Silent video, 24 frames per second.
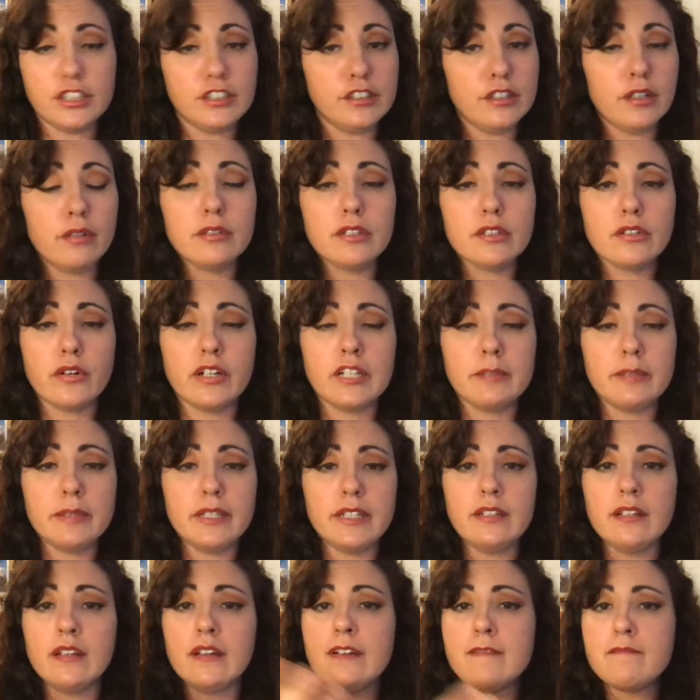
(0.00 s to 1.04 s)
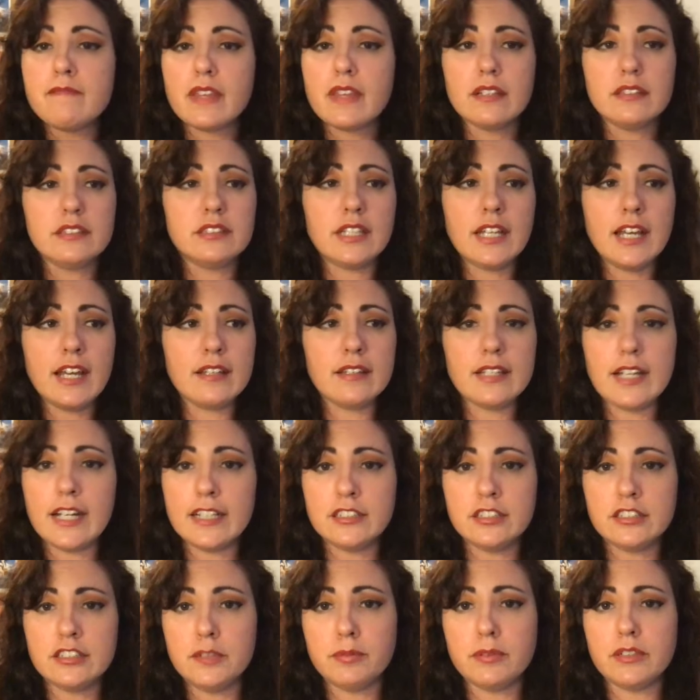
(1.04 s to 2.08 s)
know they're going to be saying that
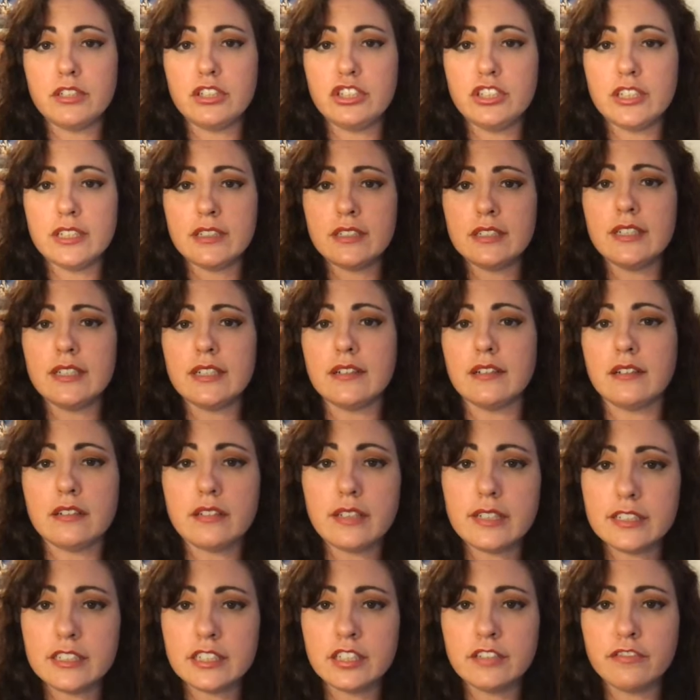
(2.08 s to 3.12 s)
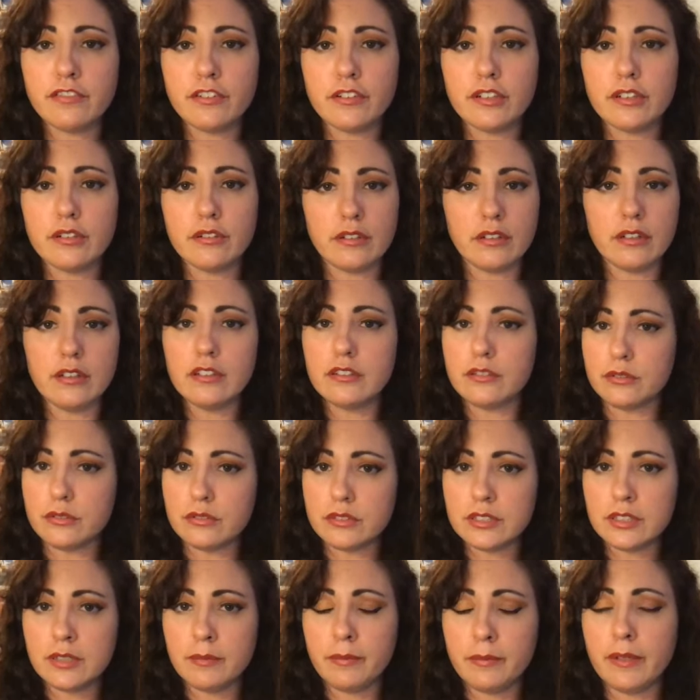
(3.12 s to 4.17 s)
stupid shit to get clicks for their
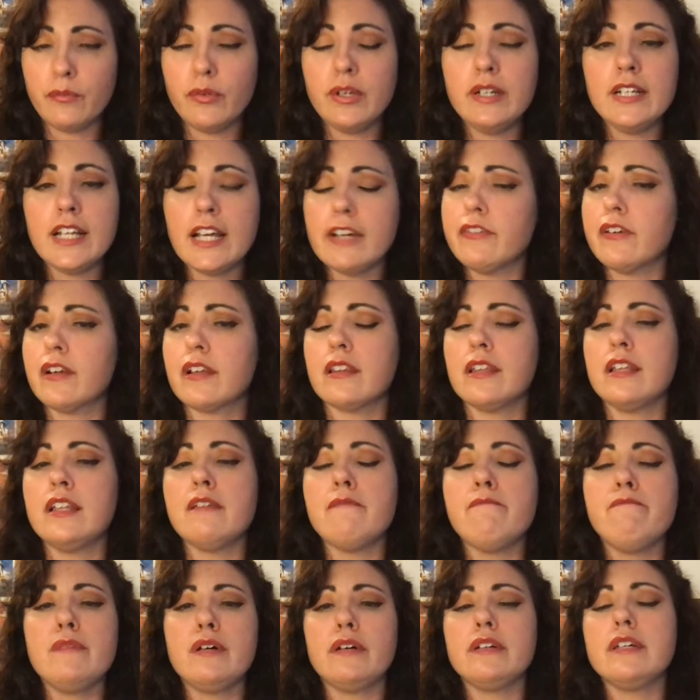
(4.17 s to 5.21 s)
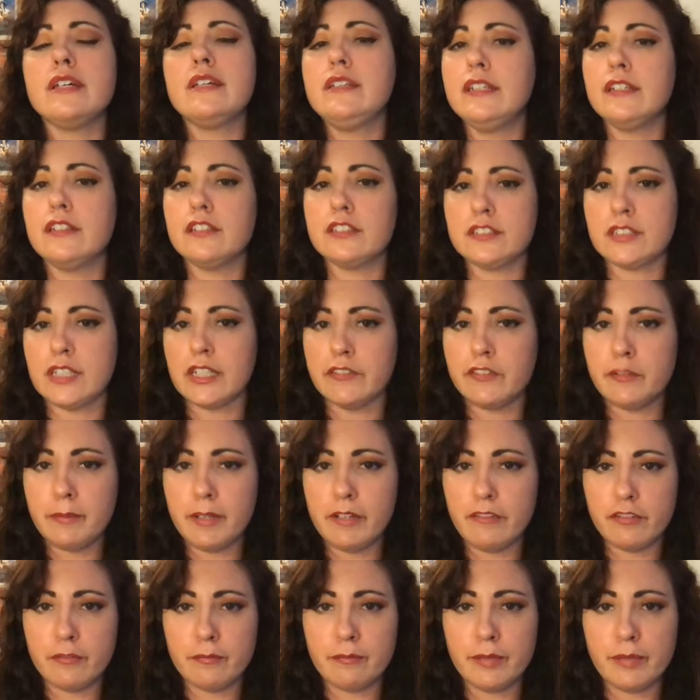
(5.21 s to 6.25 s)
articles, but we never in a million years thought it would be
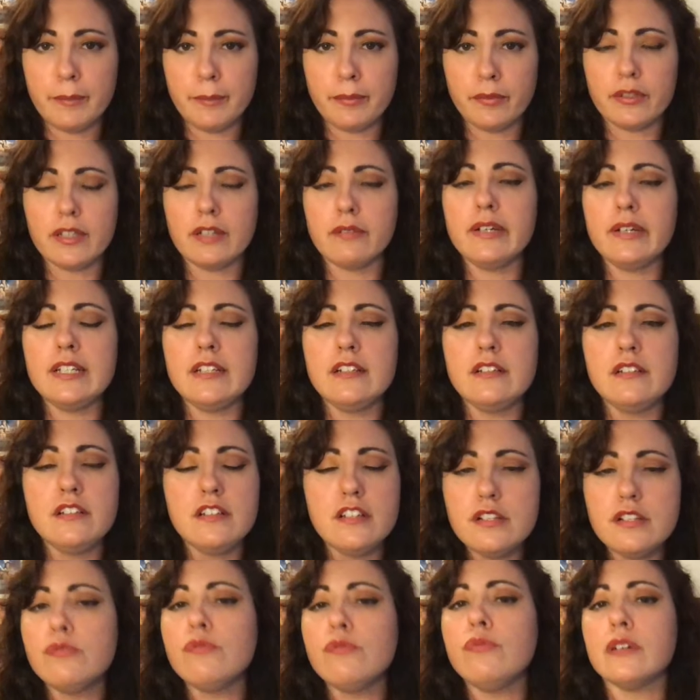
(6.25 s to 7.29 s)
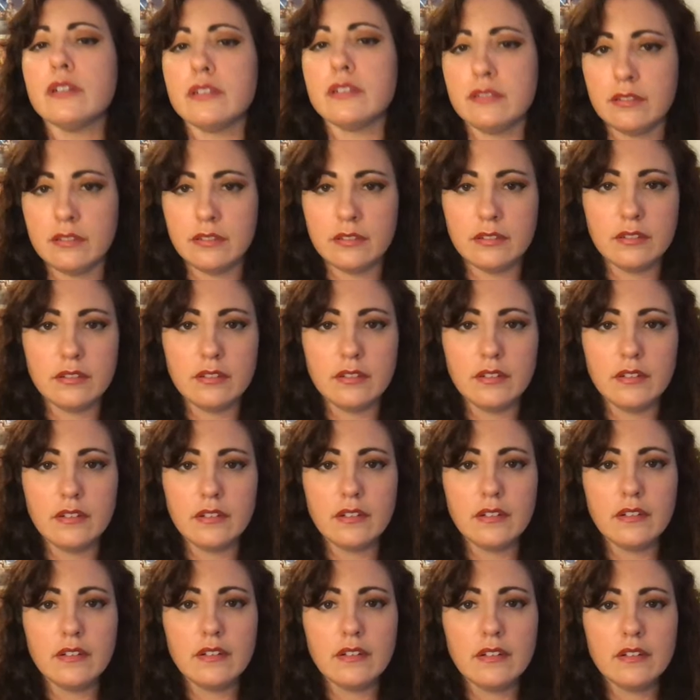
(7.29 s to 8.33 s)
from people that we knew
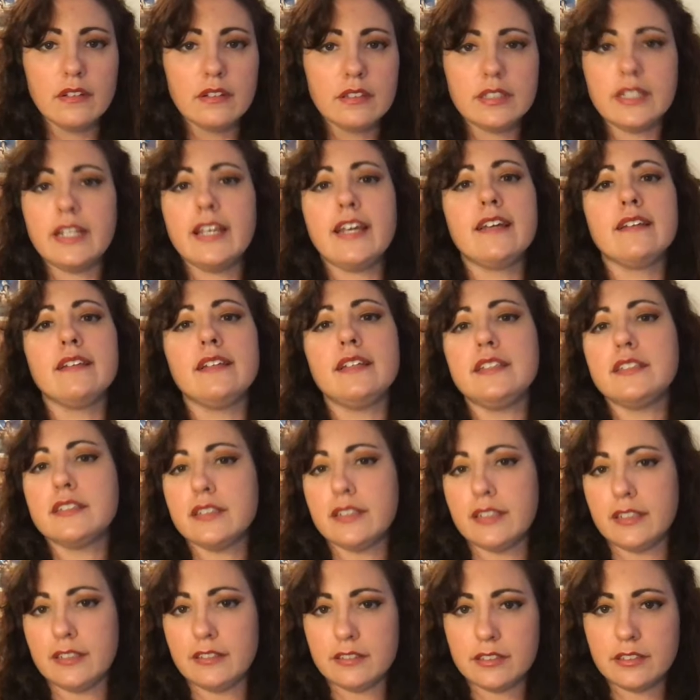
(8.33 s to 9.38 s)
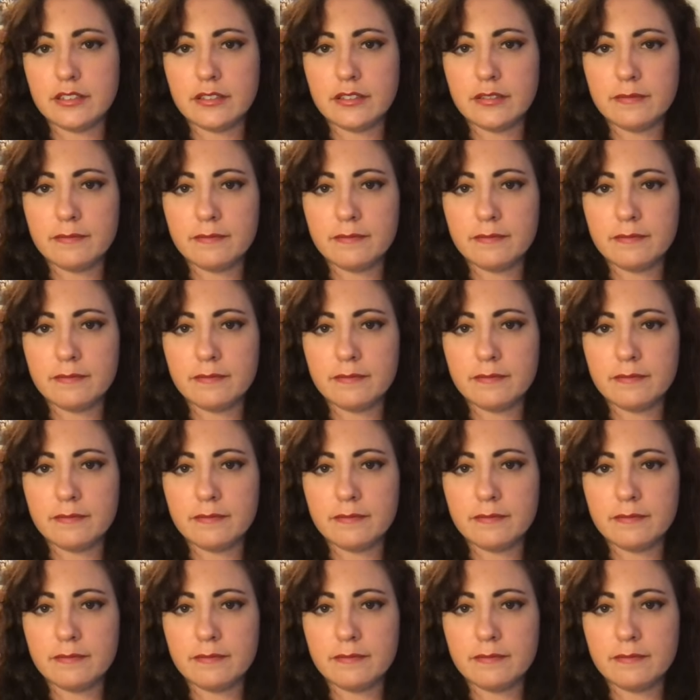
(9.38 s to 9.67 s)
saying these things.